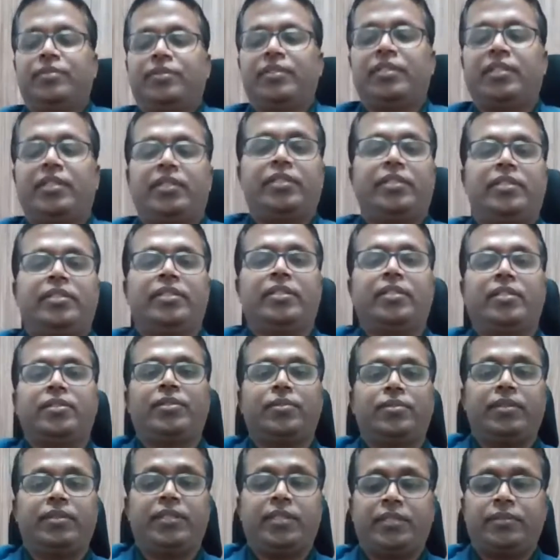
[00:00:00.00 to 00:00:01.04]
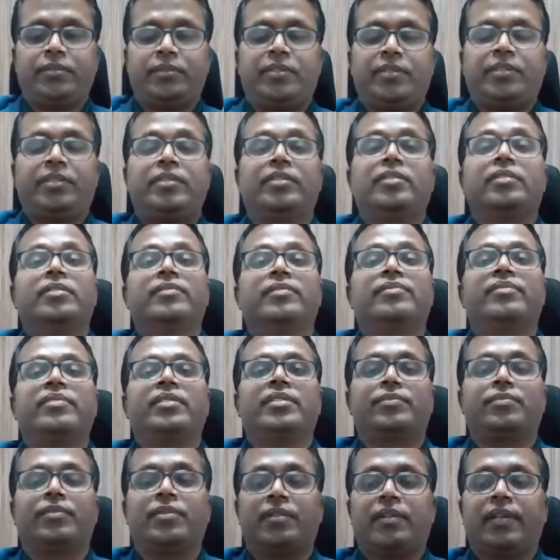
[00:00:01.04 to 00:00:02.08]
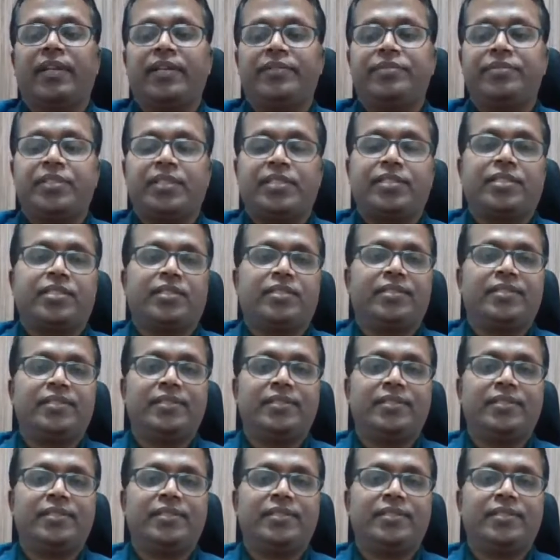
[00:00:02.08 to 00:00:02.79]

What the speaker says: And today, with the Facebook Live session,